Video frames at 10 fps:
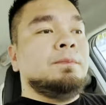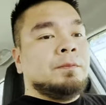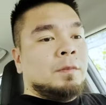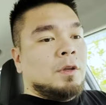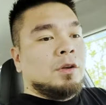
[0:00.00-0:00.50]

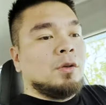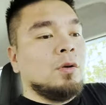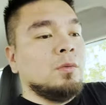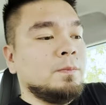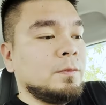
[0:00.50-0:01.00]
Here we
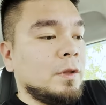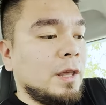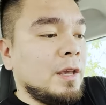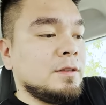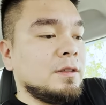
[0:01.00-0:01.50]
go.
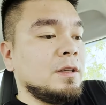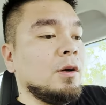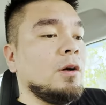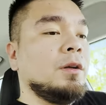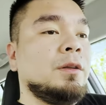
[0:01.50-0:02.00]
AC
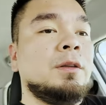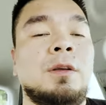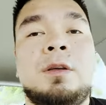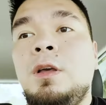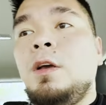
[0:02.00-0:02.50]
on.
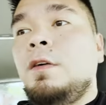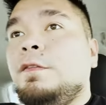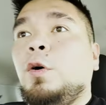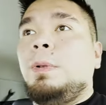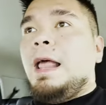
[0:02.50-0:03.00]

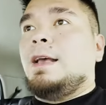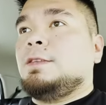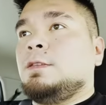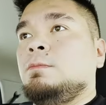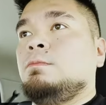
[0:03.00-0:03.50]
Full blast.